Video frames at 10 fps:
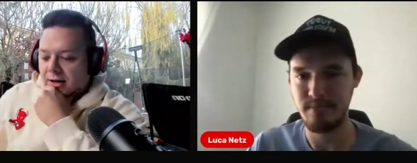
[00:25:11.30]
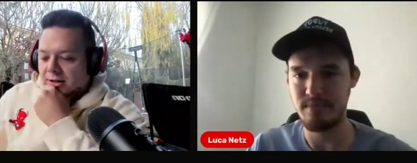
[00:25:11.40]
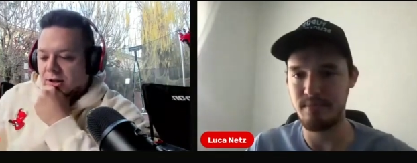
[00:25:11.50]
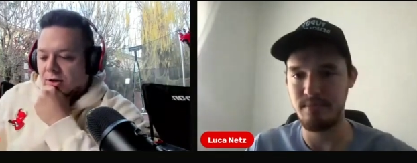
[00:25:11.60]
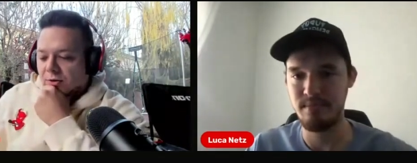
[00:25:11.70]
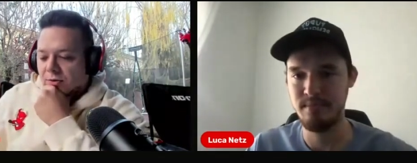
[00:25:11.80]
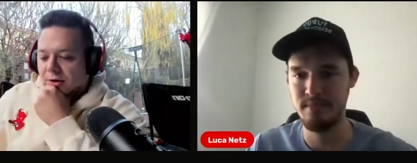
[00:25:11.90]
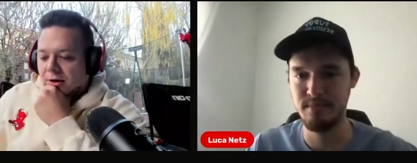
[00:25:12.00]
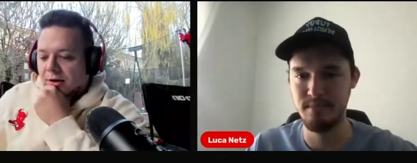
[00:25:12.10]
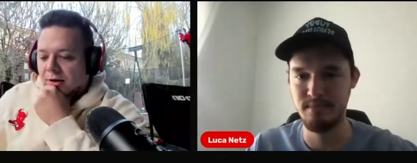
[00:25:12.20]
Speaker 1: and so
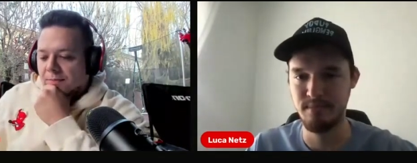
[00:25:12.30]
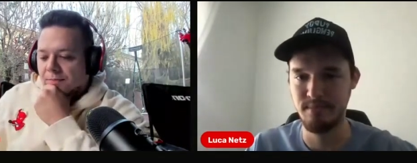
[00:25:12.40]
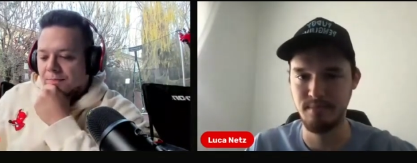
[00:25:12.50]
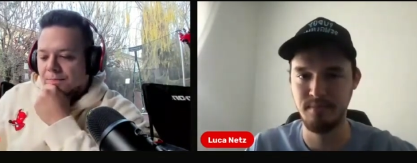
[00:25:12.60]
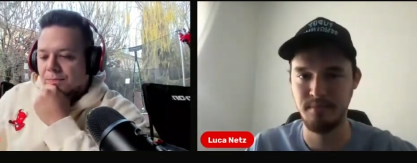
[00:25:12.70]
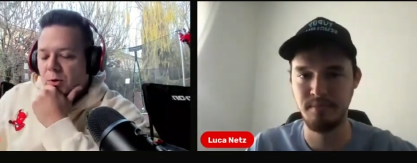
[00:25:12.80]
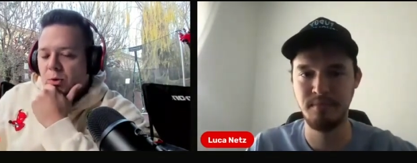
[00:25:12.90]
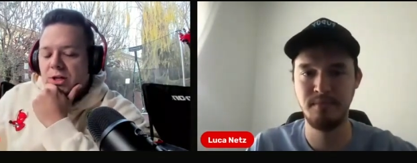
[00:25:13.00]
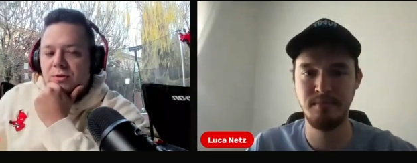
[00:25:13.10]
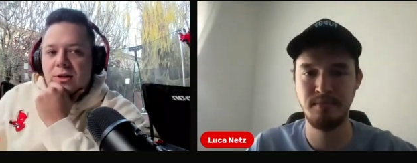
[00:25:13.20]
um,
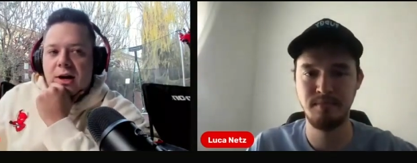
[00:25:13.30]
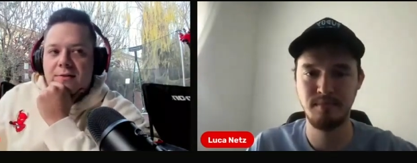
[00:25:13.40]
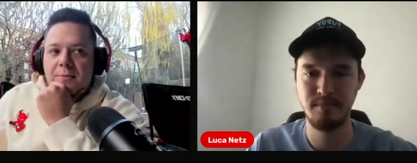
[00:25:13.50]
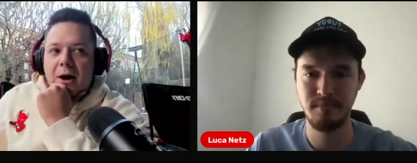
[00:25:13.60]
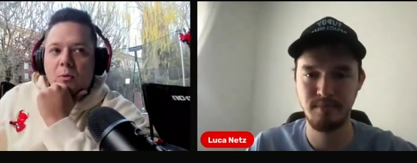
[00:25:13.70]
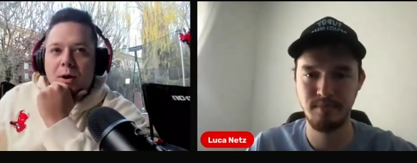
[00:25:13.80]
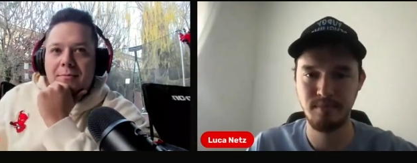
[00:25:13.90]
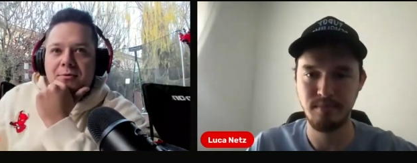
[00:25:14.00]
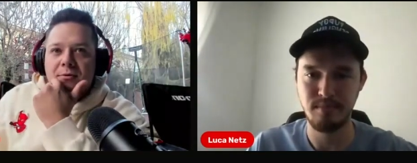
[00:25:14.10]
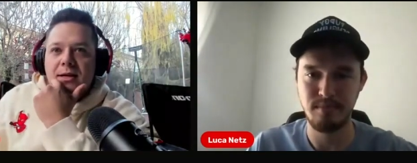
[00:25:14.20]
what do you love about
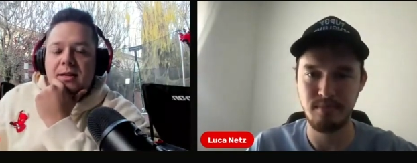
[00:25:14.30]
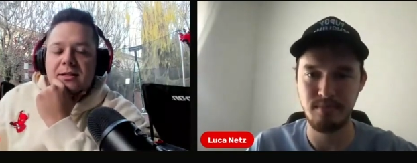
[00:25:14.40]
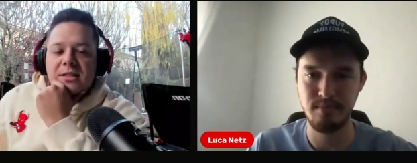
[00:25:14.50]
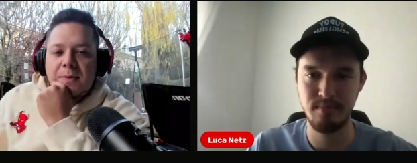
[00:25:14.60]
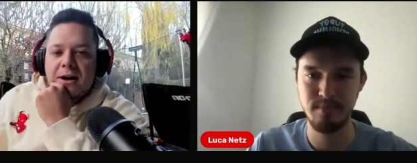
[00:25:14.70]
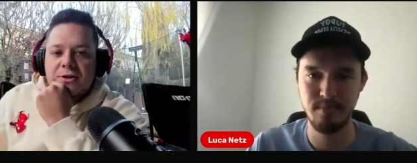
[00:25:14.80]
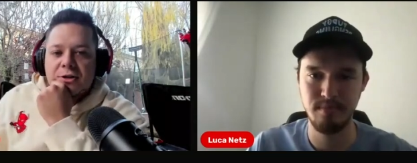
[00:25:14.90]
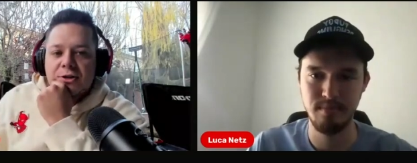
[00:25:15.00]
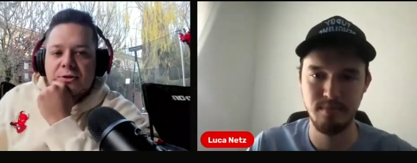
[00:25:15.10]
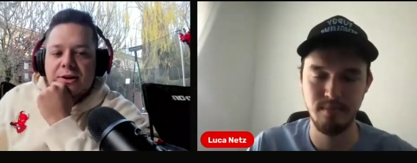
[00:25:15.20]
web3 that inspires you
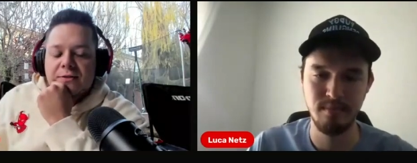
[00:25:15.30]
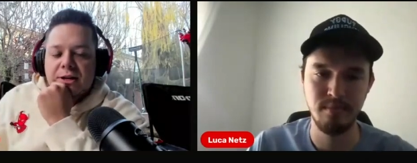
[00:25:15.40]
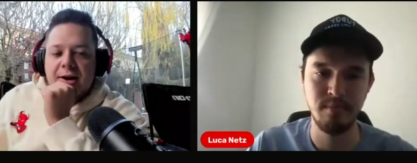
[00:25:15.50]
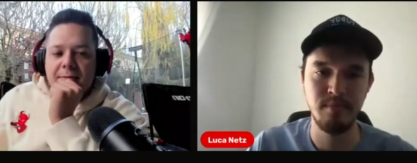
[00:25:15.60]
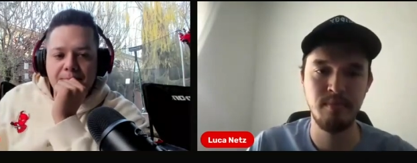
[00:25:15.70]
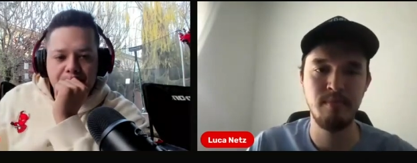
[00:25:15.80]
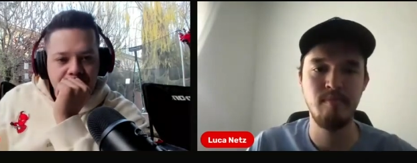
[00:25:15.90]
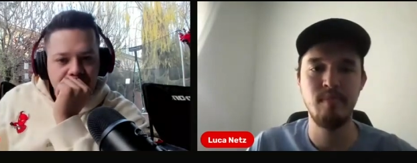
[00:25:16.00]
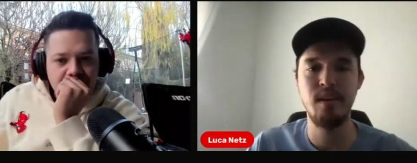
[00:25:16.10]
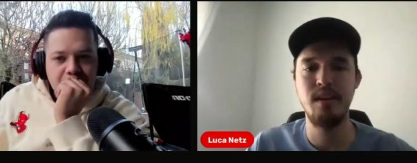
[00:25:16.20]
to do it every day
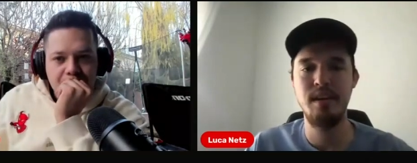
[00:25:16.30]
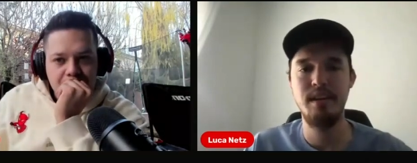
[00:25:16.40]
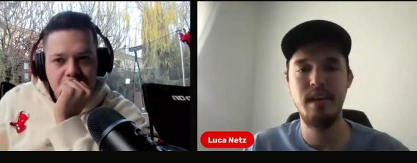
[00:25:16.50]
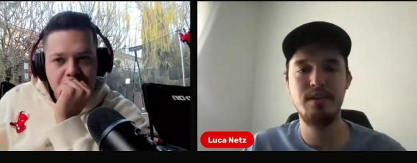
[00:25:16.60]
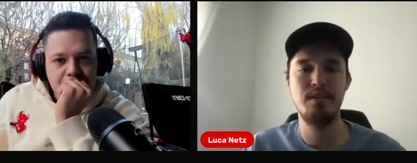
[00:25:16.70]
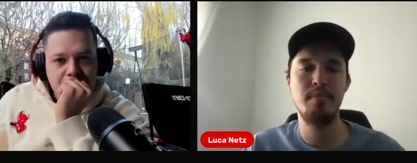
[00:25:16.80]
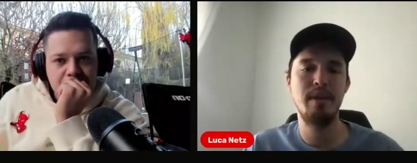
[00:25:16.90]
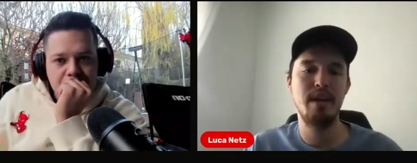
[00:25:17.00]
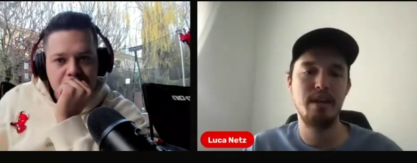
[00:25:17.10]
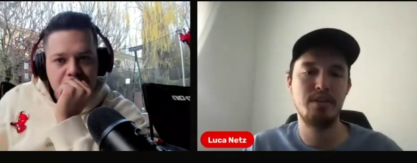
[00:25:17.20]
Speaker 2: yeah so to
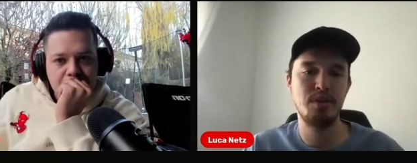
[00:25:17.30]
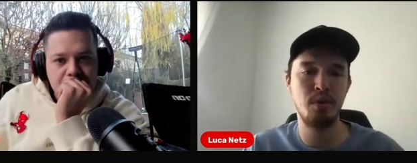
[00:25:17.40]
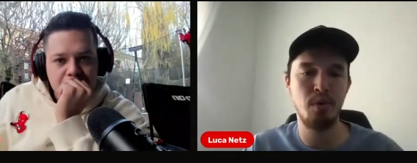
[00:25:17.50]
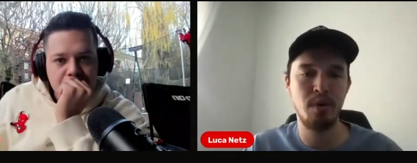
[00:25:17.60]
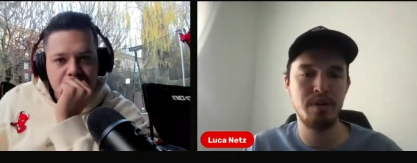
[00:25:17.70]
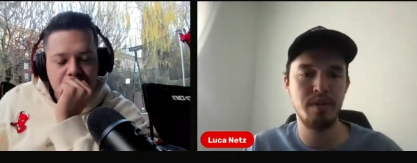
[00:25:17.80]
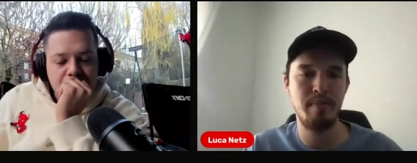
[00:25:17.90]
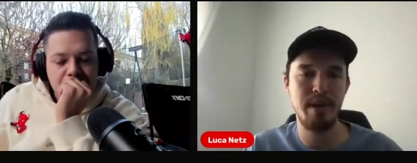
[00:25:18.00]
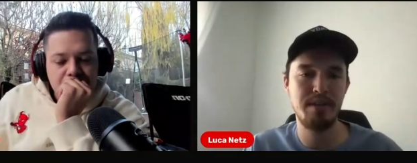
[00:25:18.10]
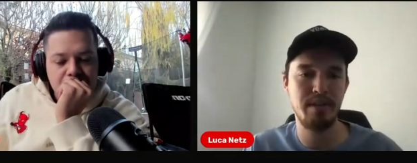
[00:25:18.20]
me at its core it's a
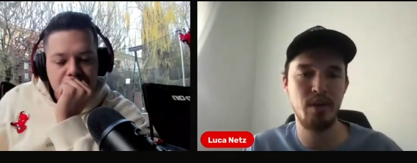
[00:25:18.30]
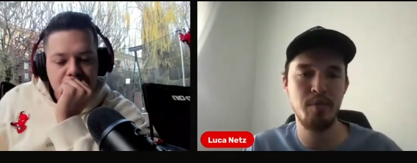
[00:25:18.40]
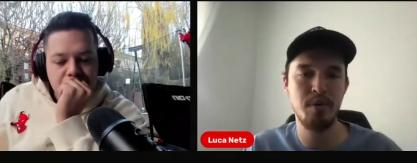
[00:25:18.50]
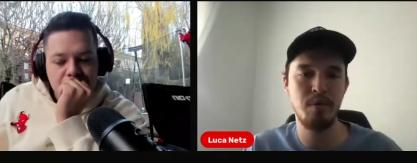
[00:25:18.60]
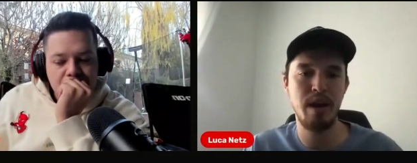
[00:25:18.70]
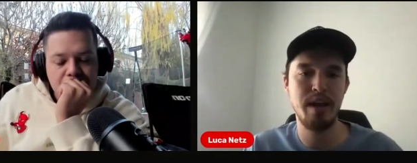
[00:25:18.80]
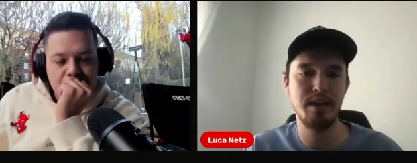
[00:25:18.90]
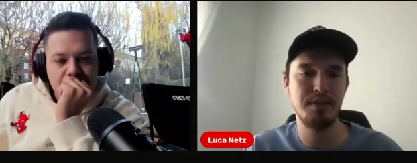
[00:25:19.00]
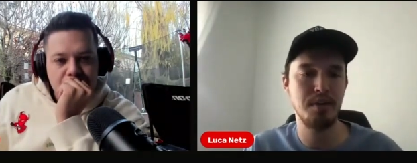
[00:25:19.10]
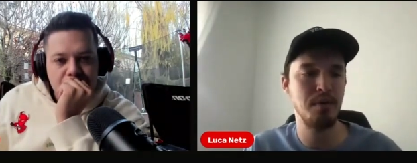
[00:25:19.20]
basic human
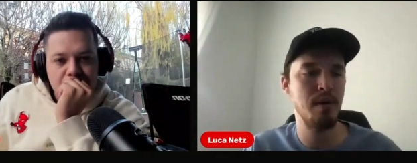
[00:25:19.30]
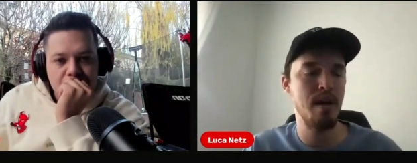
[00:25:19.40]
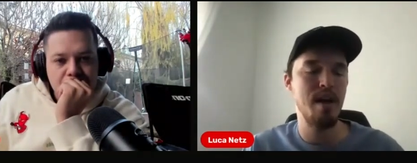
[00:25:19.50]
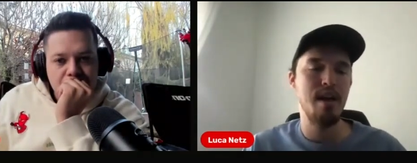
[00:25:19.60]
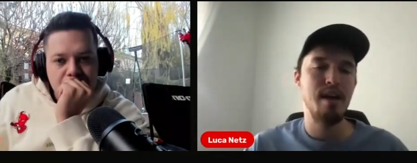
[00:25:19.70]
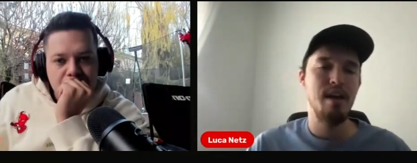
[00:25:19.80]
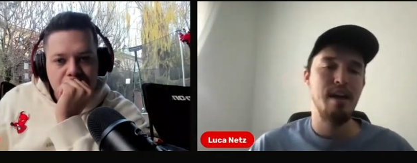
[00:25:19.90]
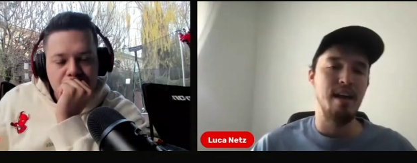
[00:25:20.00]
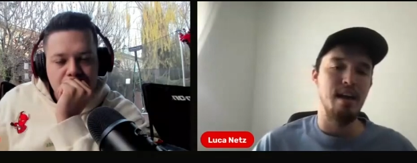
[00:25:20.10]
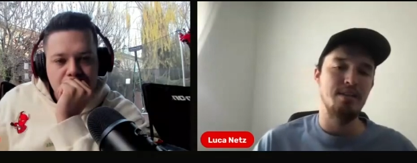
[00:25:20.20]
right so
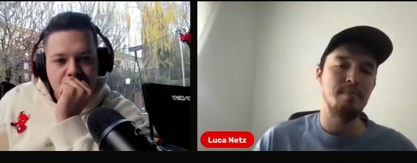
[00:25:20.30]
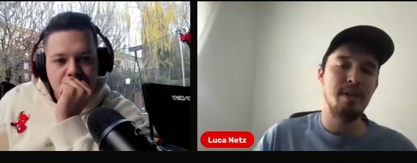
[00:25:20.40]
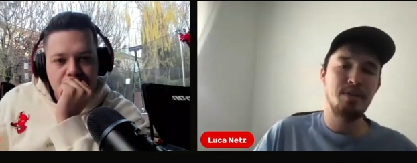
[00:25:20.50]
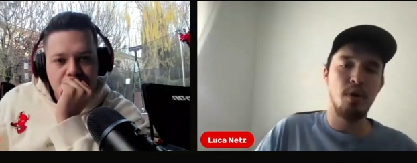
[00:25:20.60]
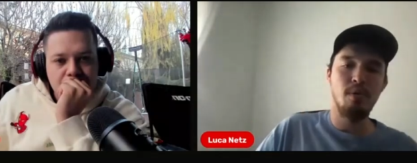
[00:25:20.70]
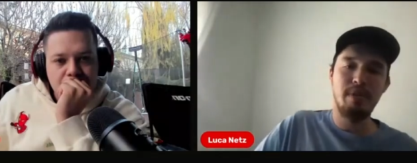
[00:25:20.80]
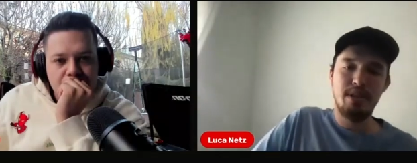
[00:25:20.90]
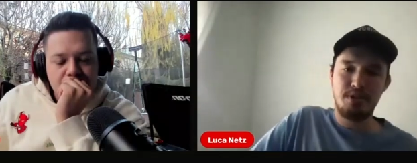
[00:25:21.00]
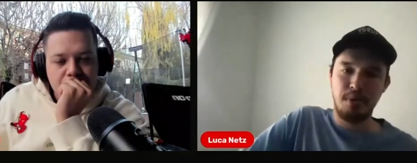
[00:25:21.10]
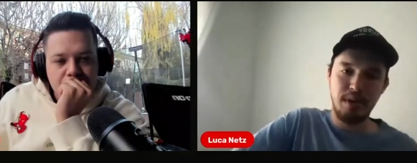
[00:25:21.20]
somebody told me
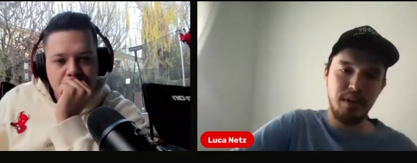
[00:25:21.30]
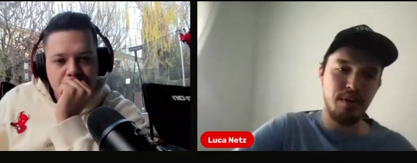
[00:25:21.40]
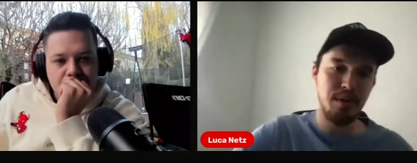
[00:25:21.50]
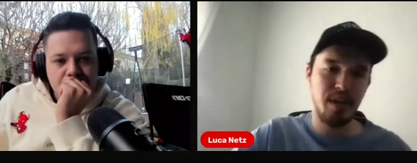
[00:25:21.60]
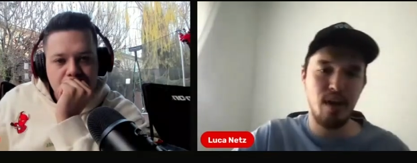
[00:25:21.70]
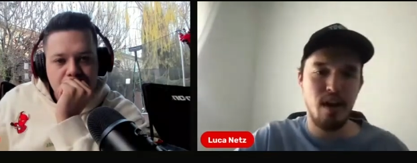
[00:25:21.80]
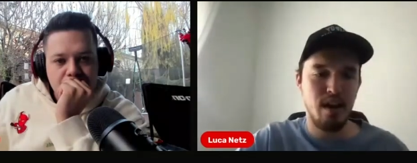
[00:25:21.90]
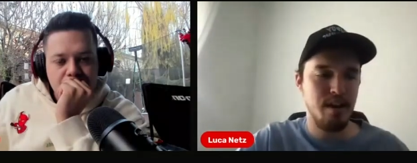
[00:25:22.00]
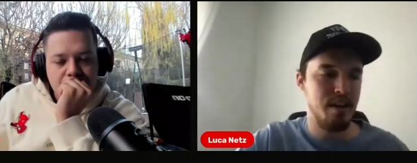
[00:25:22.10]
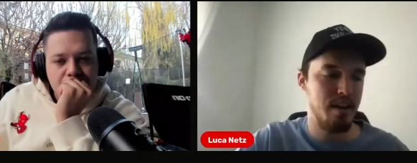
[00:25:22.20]
this really early
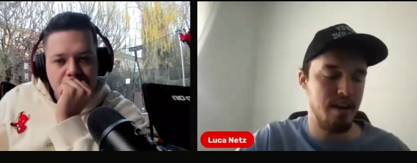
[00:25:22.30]
on